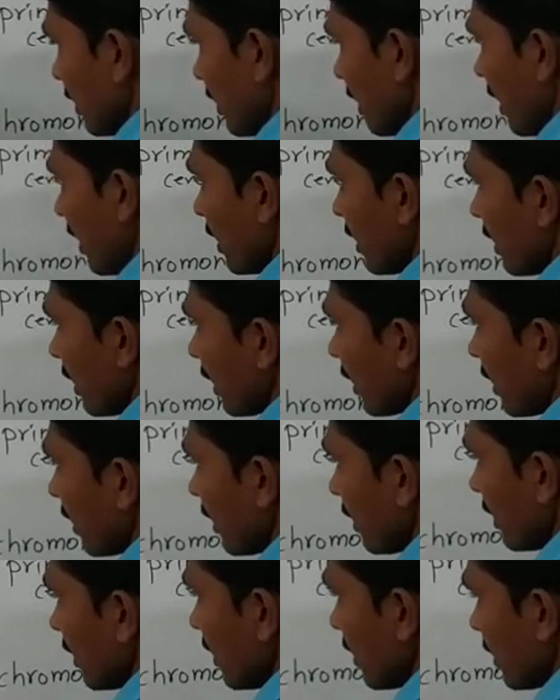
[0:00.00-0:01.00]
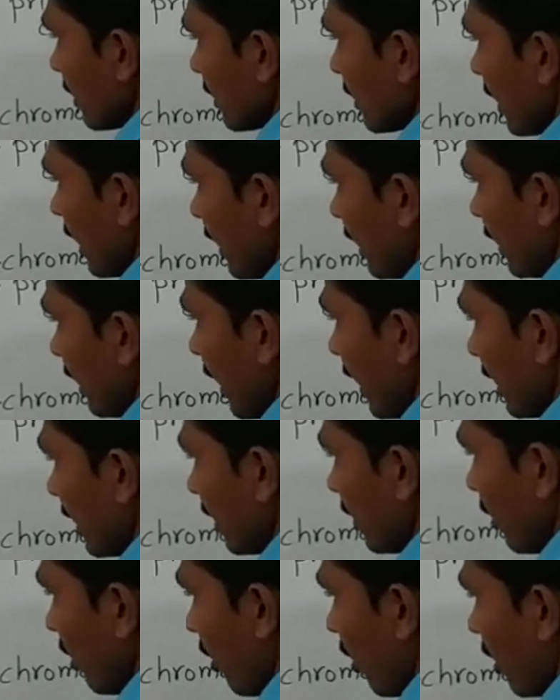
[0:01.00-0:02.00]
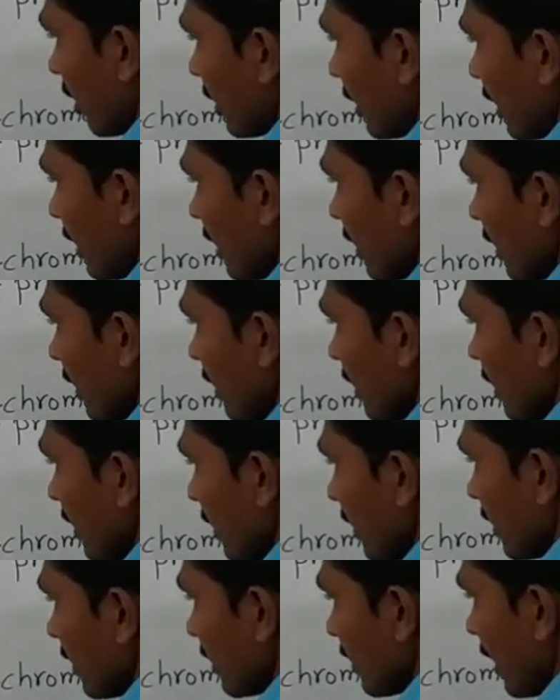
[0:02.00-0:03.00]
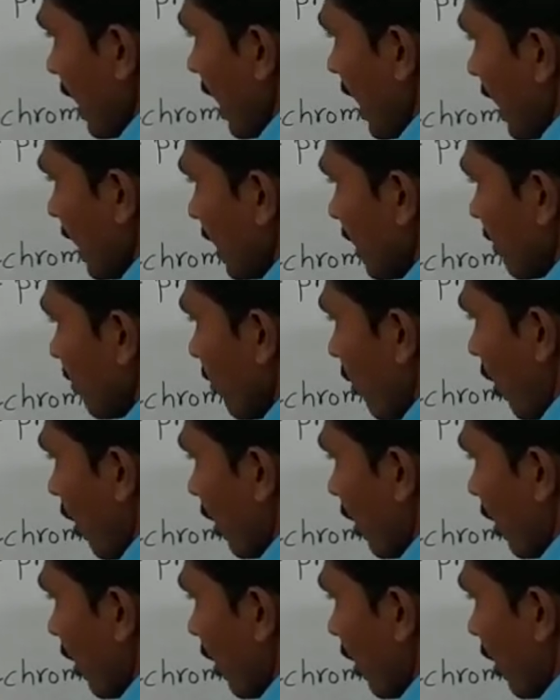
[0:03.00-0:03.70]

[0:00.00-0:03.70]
and here satellite or the sat